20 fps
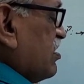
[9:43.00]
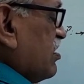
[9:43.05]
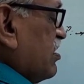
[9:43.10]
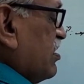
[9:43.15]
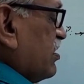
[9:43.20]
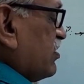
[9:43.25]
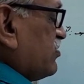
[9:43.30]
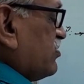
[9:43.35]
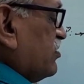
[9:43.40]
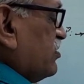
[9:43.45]

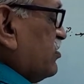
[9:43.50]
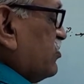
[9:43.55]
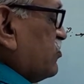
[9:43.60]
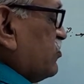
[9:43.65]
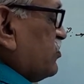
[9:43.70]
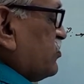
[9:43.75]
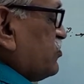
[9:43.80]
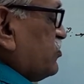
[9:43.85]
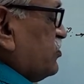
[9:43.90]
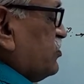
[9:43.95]
x is
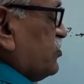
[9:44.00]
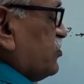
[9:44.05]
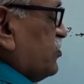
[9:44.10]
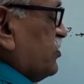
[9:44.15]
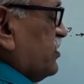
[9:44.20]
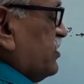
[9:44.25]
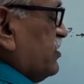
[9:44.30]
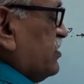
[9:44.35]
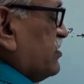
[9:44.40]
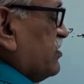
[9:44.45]
equals to 0
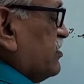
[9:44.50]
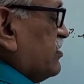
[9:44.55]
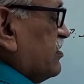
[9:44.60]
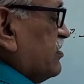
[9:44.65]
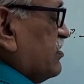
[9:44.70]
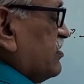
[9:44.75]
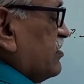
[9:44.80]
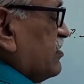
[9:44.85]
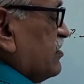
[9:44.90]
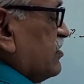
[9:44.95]
in
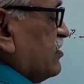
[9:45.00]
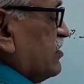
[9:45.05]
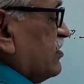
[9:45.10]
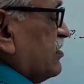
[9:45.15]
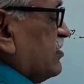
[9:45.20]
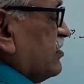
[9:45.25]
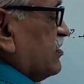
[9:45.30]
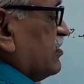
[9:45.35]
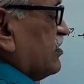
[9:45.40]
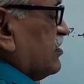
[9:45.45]

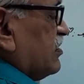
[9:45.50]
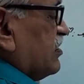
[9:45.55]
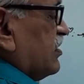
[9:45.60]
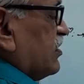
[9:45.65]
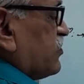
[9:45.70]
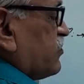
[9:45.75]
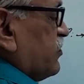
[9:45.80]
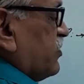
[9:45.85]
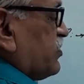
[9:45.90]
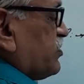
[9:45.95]

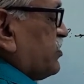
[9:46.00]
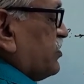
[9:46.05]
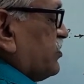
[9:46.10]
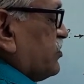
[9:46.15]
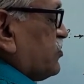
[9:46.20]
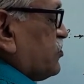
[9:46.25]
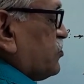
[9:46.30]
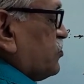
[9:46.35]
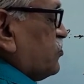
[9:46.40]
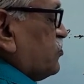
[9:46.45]

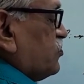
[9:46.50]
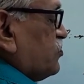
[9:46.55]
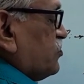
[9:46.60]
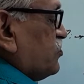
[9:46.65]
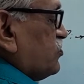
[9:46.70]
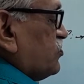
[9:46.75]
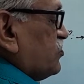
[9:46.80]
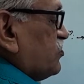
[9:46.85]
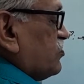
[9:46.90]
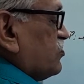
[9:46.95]
equation 2,
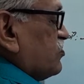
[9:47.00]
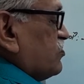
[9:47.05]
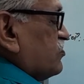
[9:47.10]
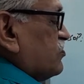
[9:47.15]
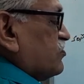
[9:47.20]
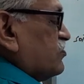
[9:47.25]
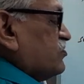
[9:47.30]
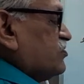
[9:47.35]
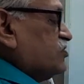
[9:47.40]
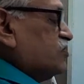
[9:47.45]

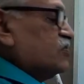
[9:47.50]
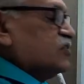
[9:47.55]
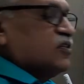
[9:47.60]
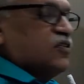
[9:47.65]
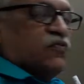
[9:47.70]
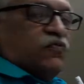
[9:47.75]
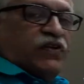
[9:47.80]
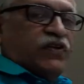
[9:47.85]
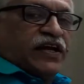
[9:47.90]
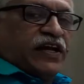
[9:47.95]

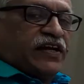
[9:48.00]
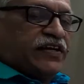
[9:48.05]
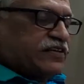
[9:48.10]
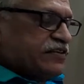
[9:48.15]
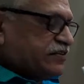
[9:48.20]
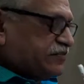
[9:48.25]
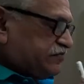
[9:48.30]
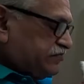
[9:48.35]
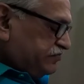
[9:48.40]
we get.